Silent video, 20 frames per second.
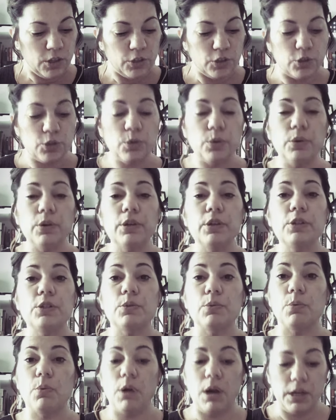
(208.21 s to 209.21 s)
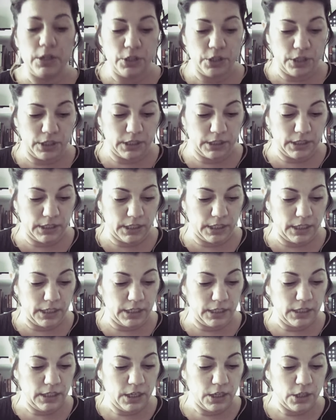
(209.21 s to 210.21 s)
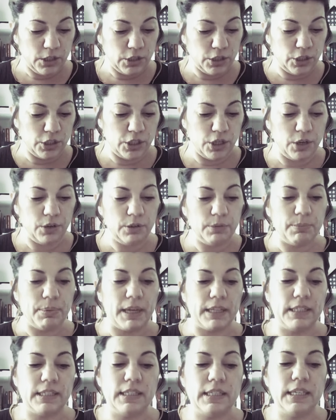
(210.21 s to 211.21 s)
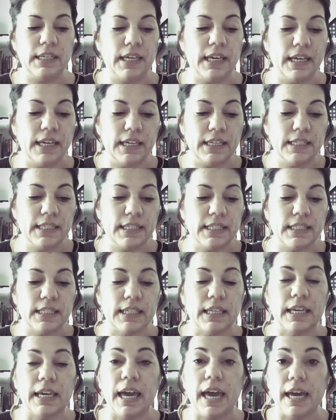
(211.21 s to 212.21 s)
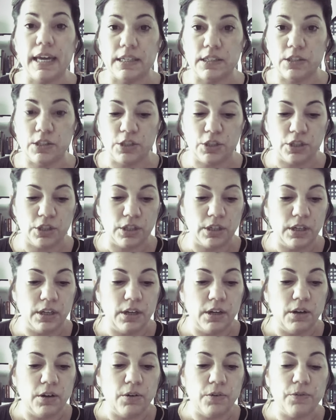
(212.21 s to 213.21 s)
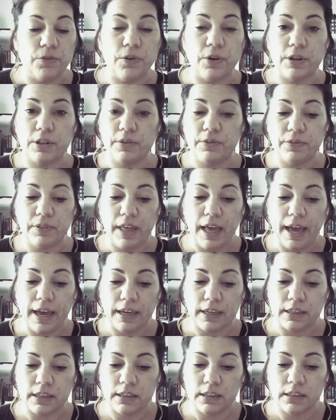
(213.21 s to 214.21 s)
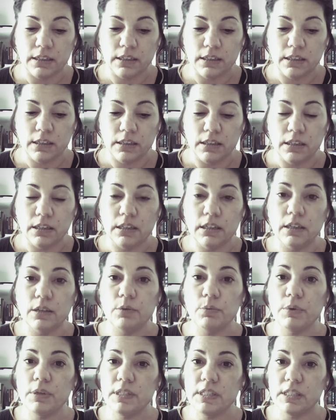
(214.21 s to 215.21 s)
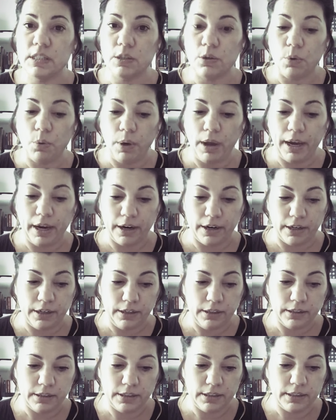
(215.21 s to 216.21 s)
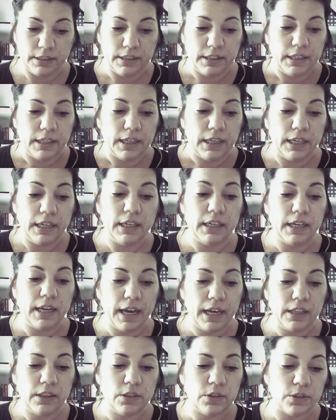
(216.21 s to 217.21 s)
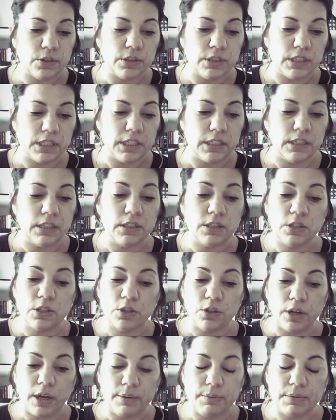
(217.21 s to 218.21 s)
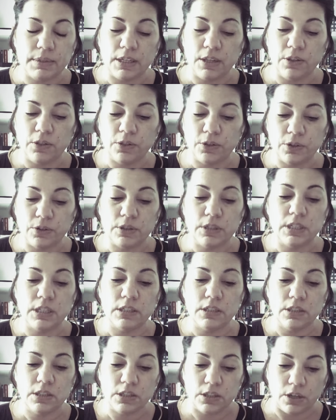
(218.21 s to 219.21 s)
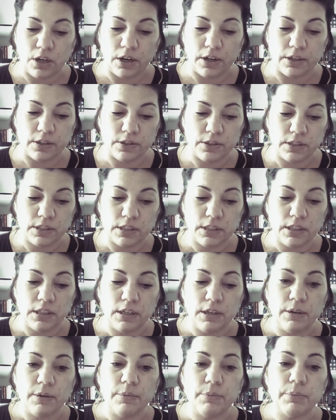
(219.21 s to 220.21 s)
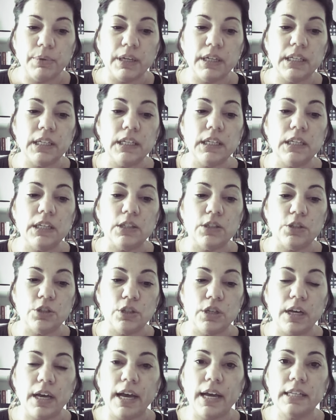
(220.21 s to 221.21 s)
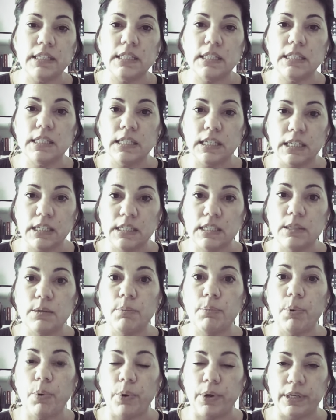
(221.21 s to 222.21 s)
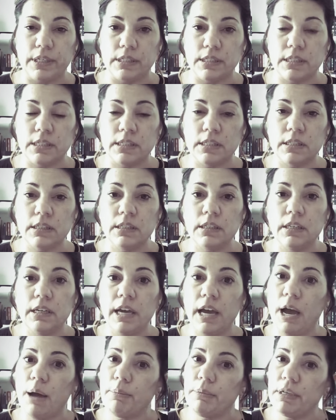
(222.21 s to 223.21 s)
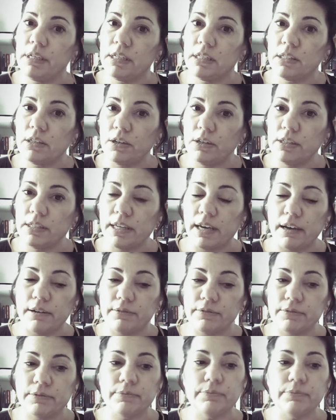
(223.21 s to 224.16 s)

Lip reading: George Washington showed Betsy his sketch for the flag. It was square. It had 13 stripes and 13 stars, but each had 6 points. How many does ours have?